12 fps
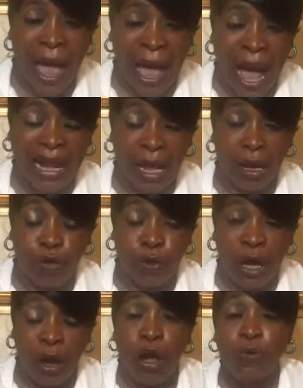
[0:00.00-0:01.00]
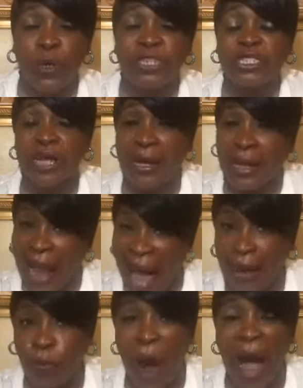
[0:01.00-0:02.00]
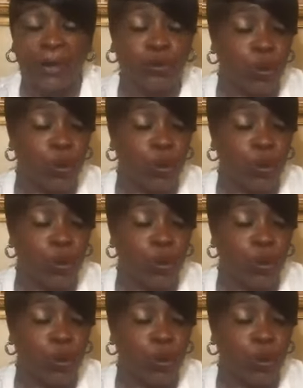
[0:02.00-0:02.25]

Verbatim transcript: Hallelujah. We shouldn't likewise,